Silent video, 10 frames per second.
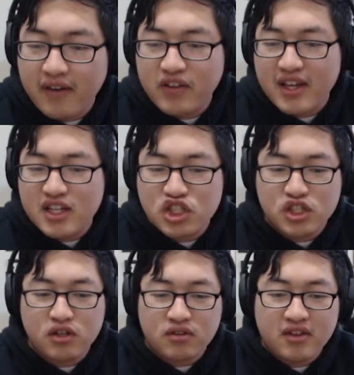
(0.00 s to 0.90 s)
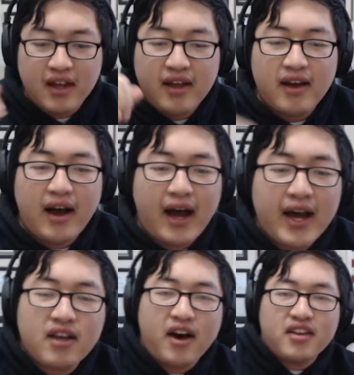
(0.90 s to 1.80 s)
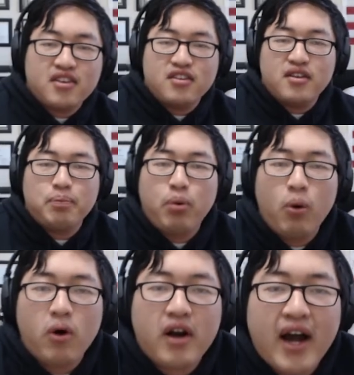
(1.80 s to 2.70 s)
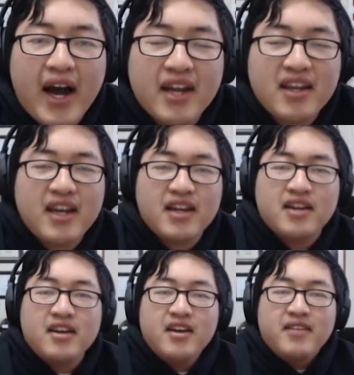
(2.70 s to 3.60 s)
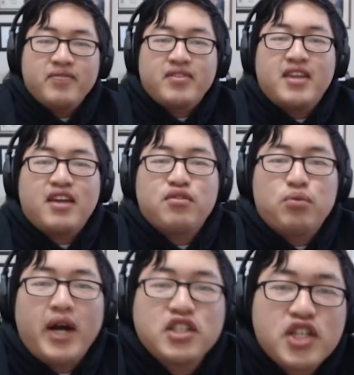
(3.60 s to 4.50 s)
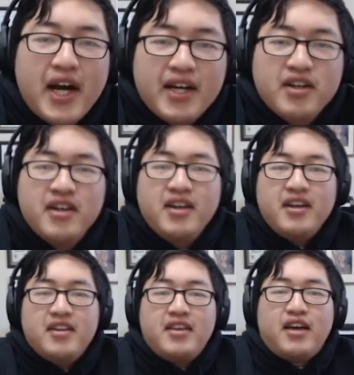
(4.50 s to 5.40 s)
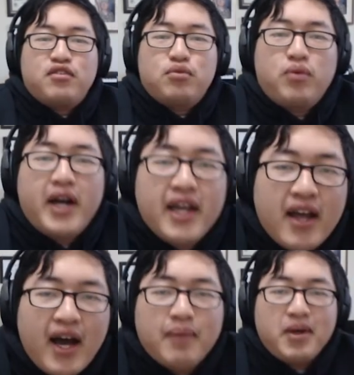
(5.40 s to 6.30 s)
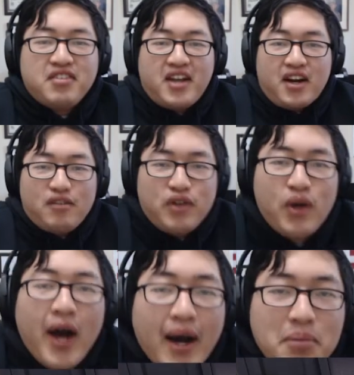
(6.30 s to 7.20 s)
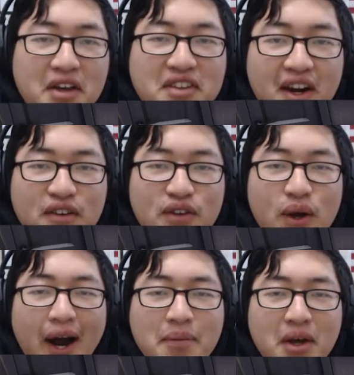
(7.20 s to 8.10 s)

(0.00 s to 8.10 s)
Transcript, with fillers: the issues, I got the support I needed. That's right, China. That's right. I'm not scared of you. I'm not scared of you. I'm not